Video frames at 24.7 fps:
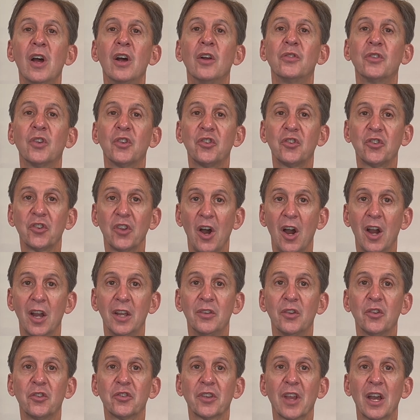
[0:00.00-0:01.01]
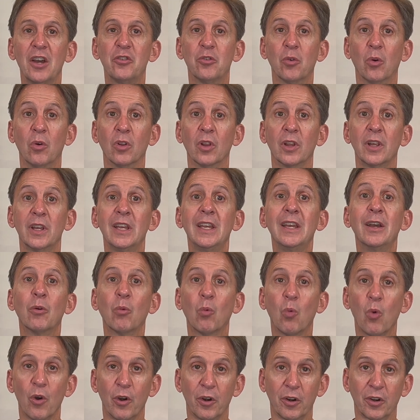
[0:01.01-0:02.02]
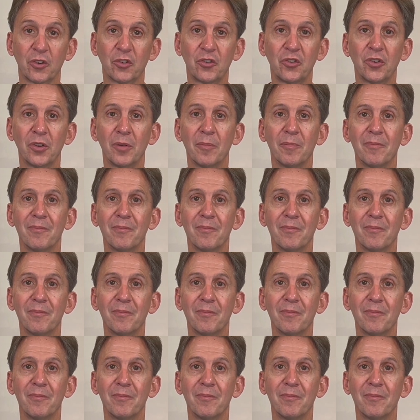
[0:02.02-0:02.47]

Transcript: to sign the schedule. It works.